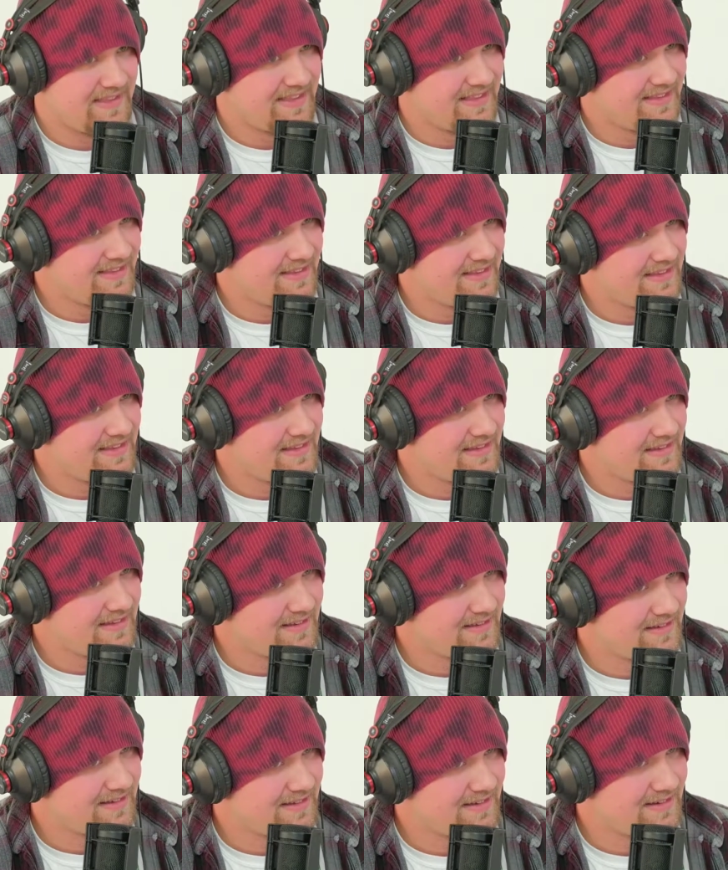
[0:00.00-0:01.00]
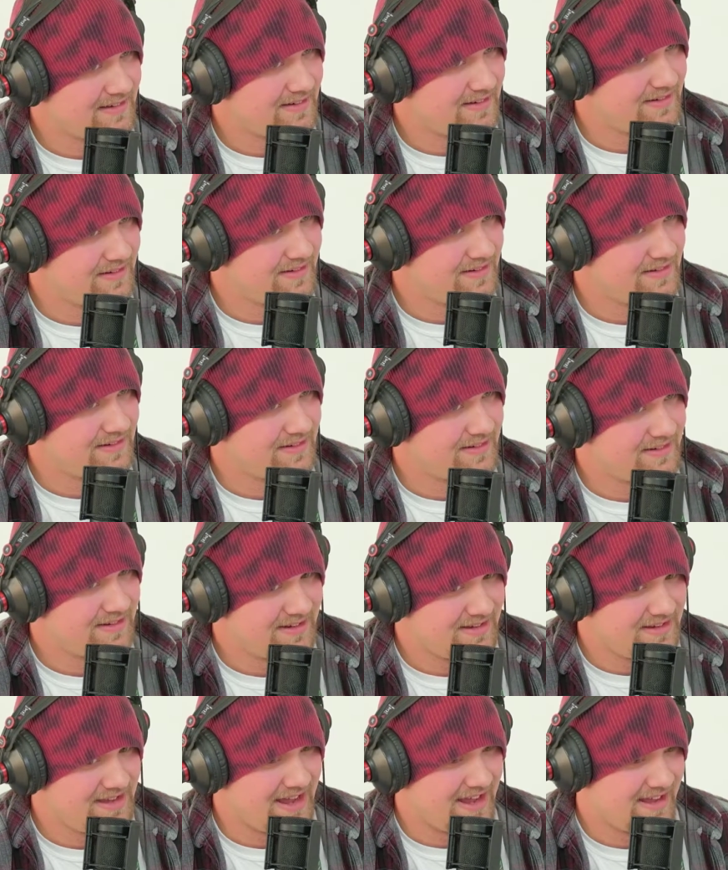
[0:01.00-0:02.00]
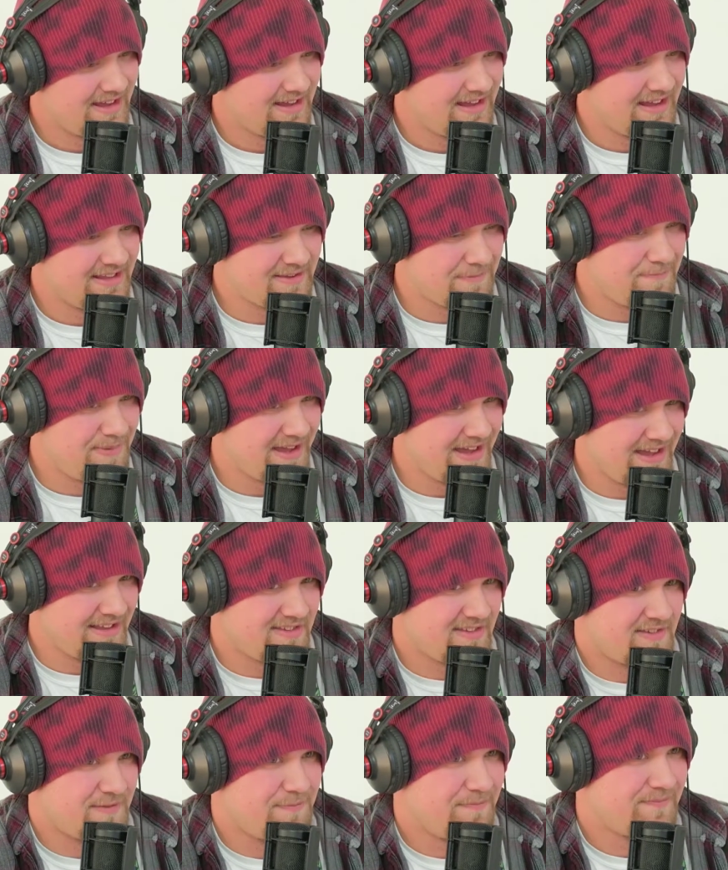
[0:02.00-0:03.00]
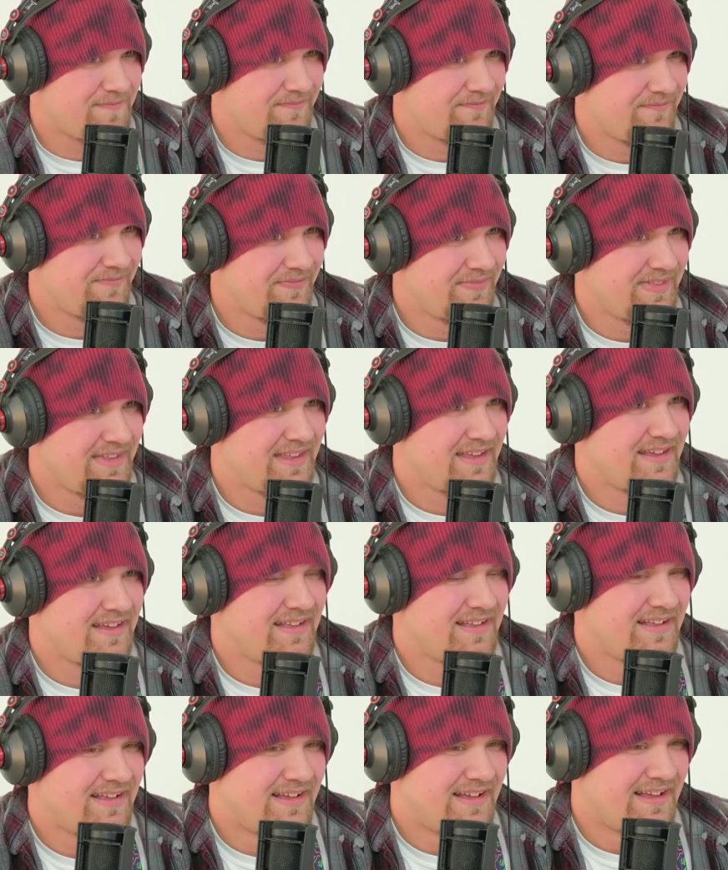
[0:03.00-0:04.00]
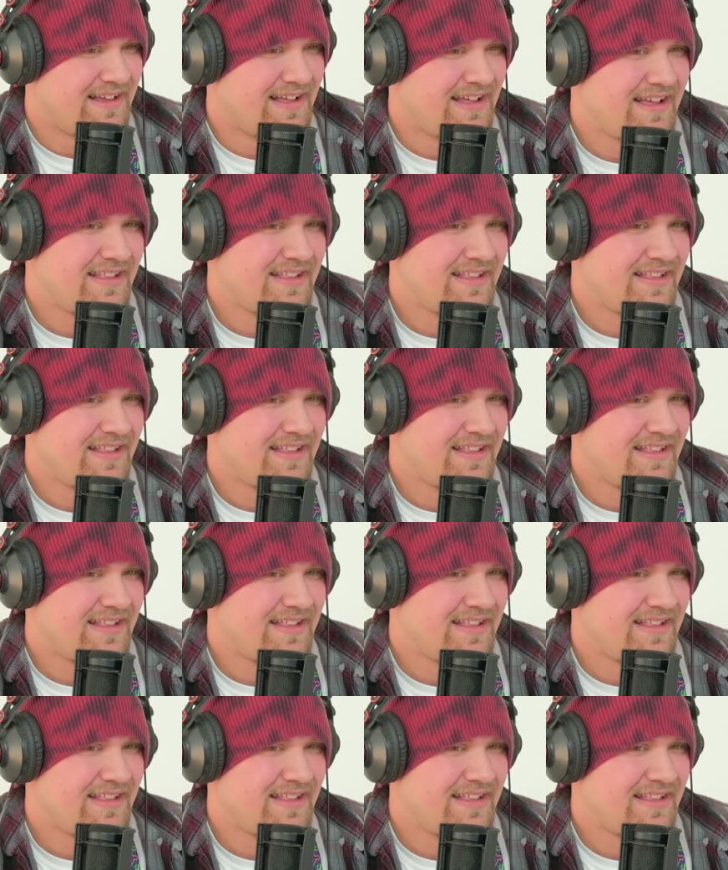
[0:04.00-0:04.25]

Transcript: to me, that looks like a big speaker. Is that the most simple way of saying?